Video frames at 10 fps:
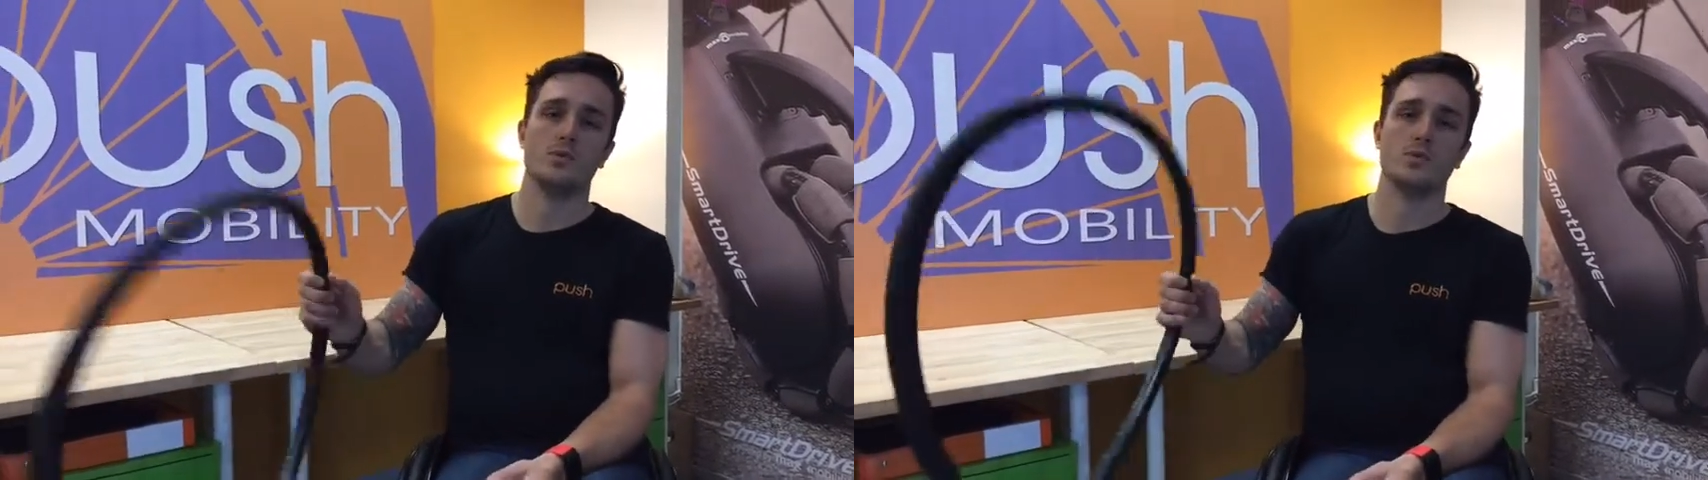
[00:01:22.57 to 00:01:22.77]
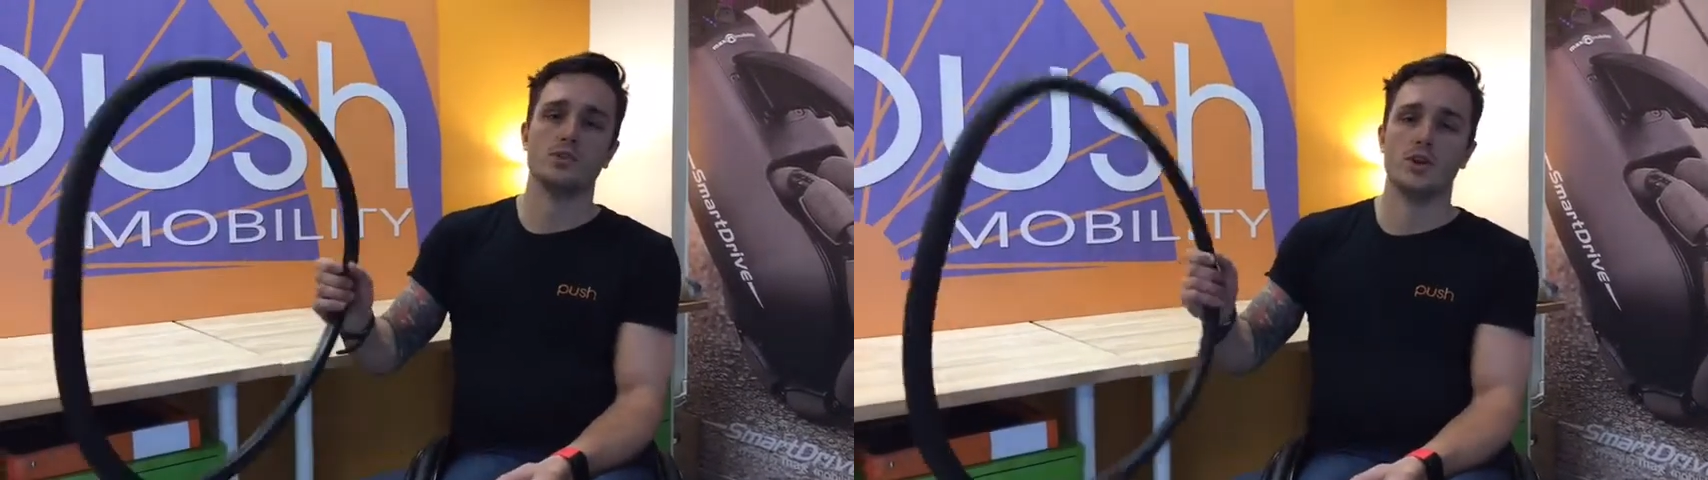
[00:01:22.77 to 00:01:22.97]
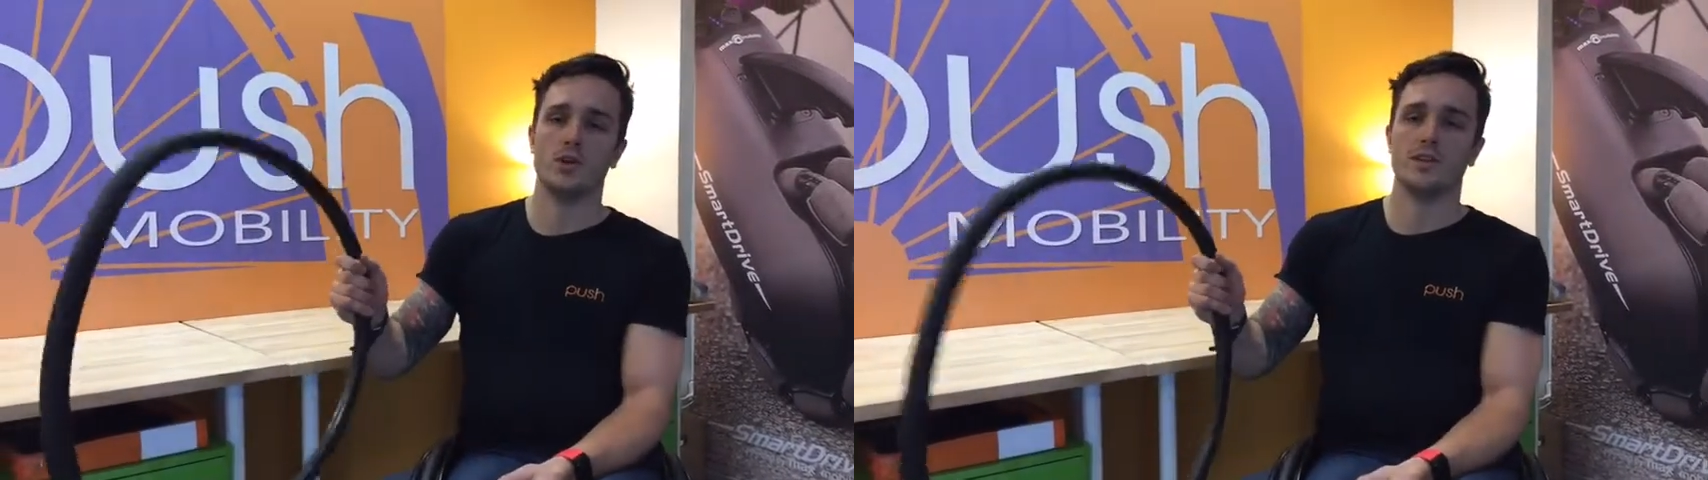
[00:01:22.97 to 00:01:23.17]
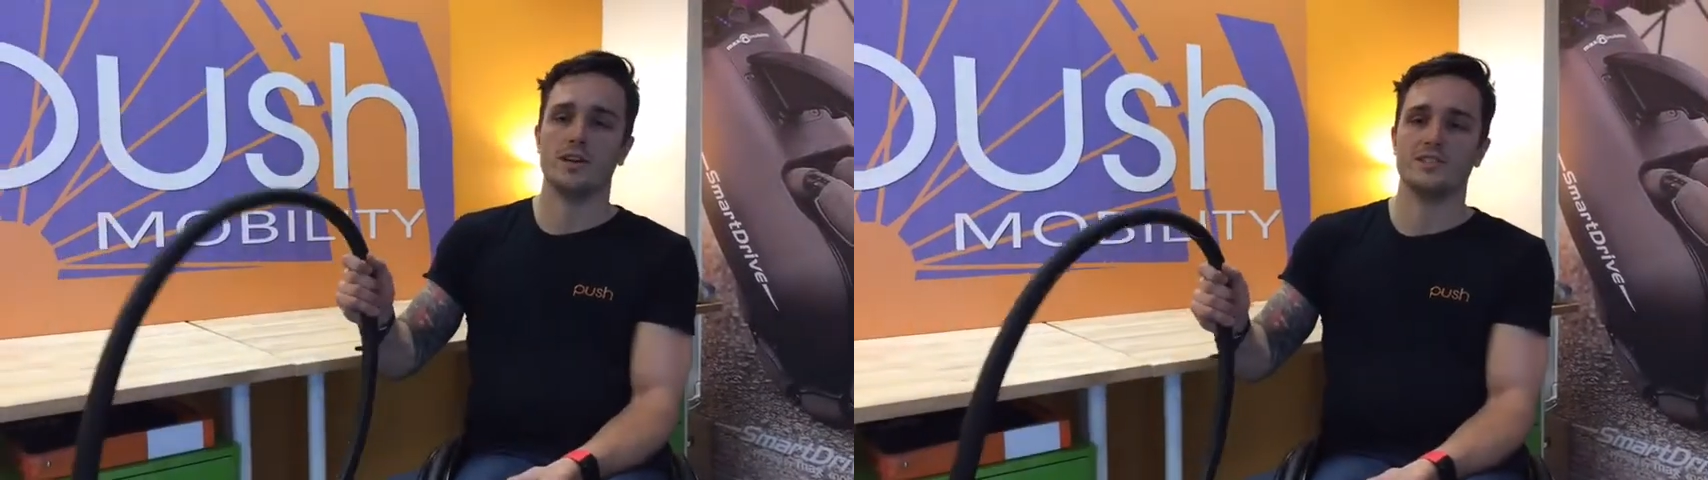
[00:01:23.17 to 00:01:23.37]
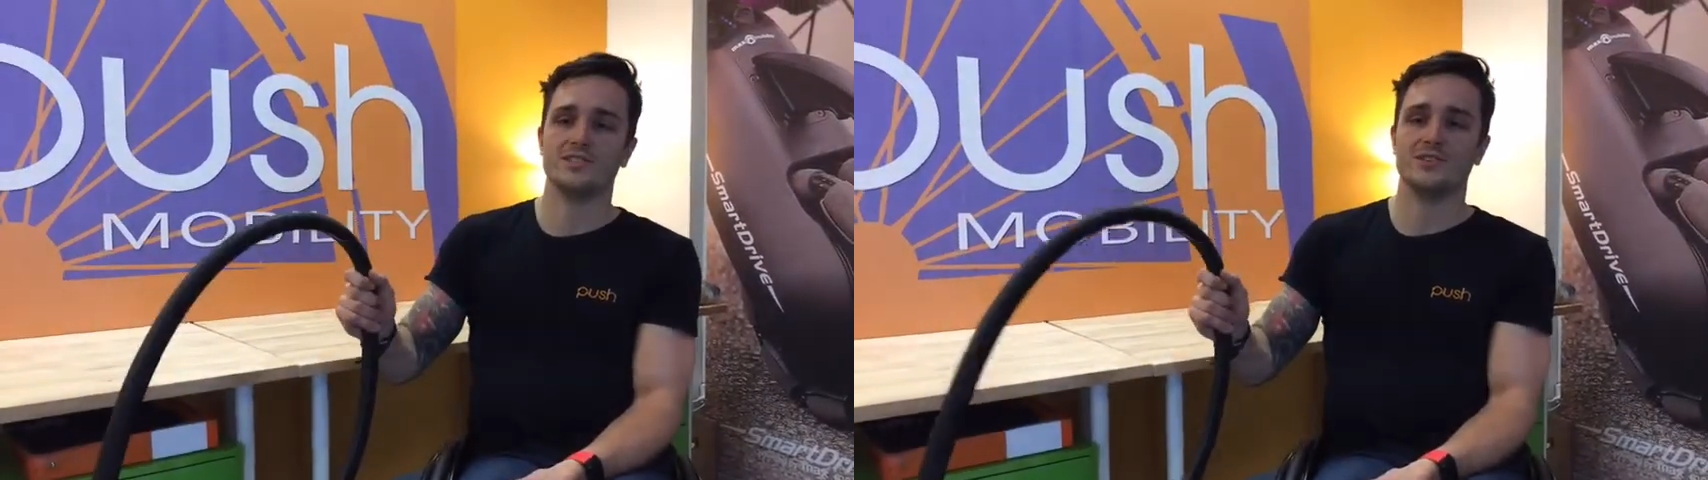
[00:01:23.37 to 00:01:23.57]
Push
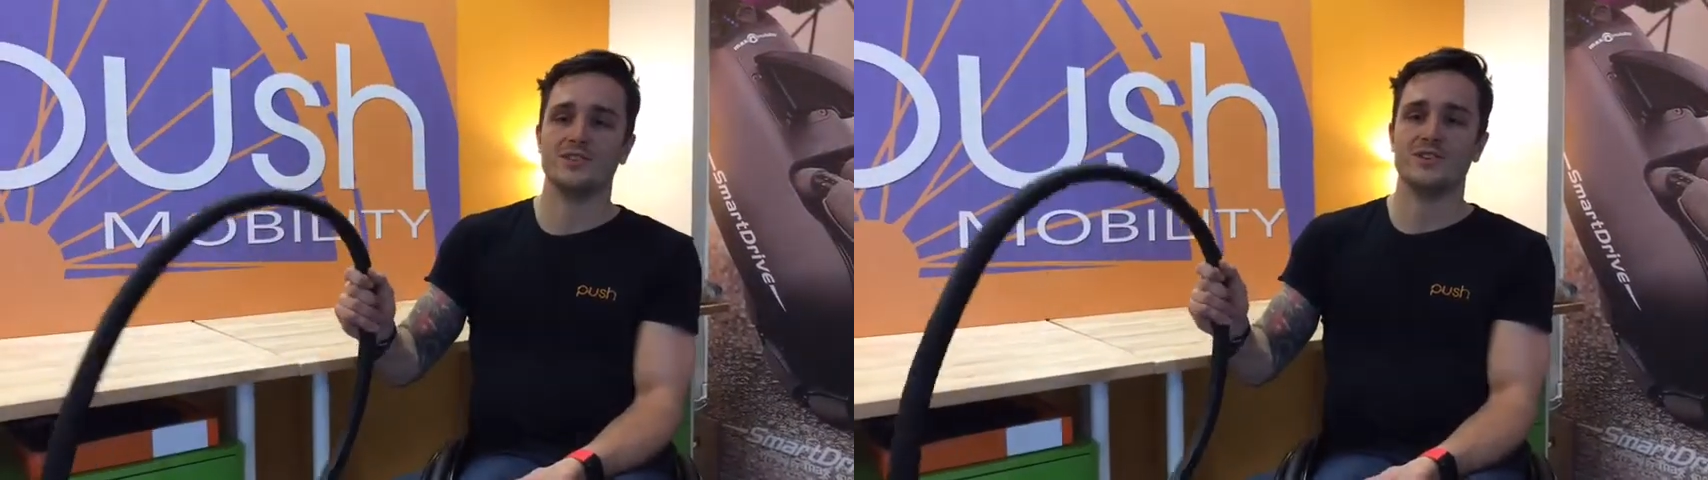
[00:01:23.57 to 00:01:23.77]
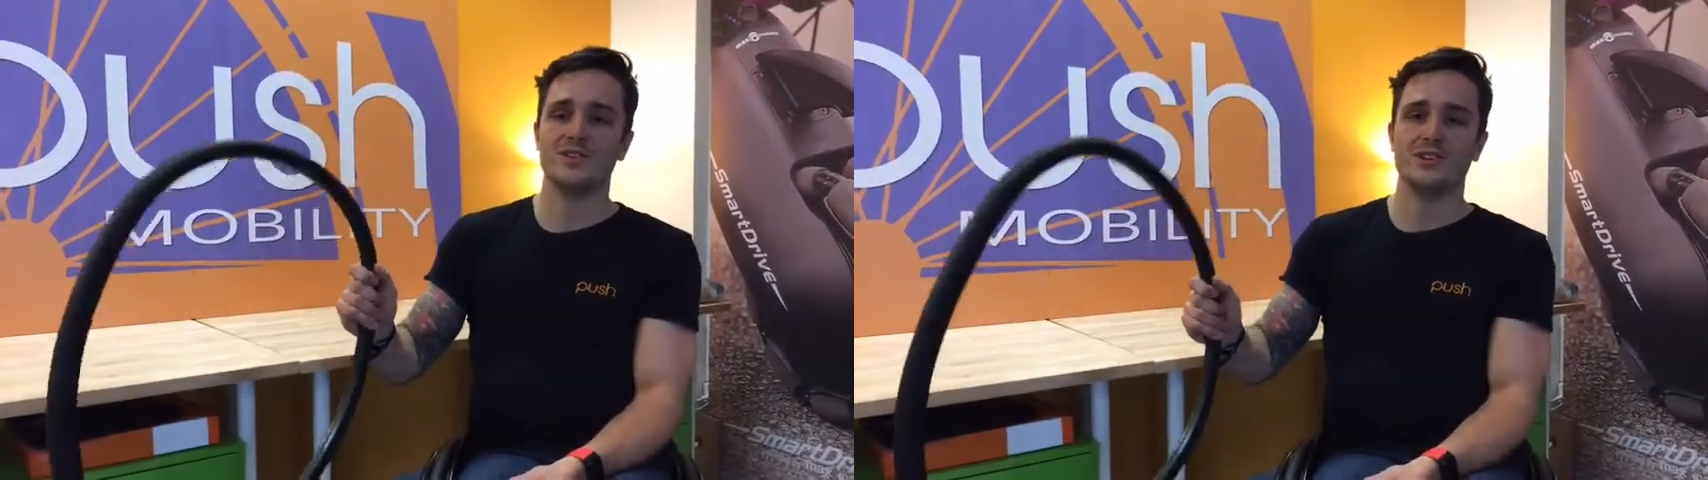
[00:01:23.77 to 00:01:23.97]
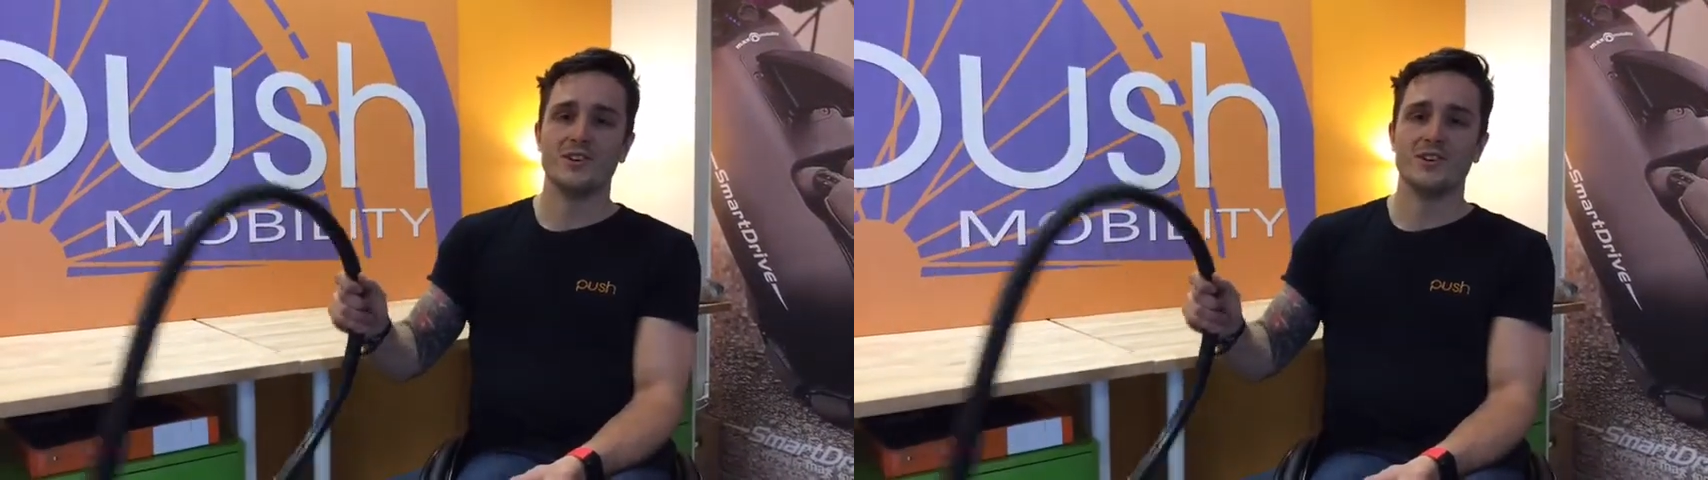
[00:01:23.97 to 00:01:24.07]
online store